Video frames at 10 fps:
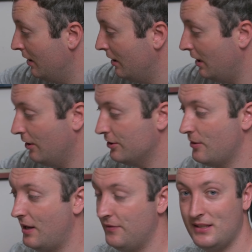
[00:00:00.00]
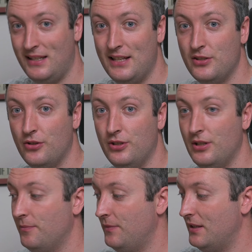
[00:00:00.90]
I also have this lens hood.
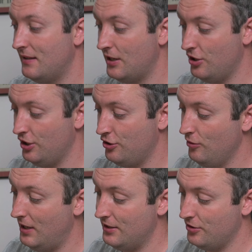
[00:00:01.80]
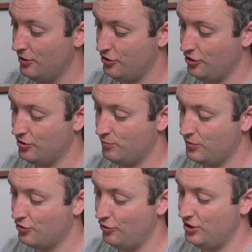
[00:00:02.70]
This is actually two lens hoods just
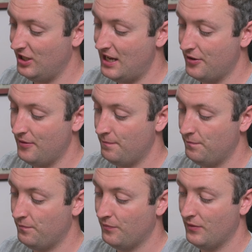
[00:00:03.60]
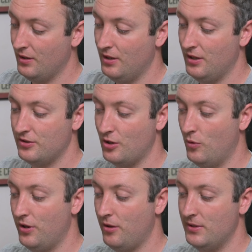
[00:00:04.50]
screwed together. So
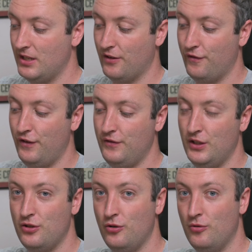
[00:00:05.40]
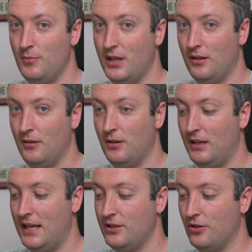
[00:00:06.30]
one of them is like a 52mm
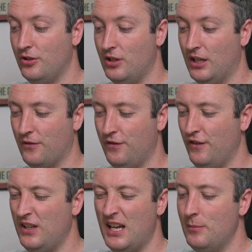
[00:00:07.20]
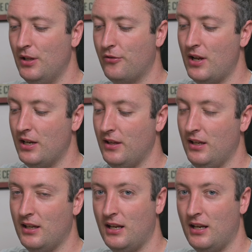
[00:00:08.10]
lens hood to like a 58mm thread, I think, and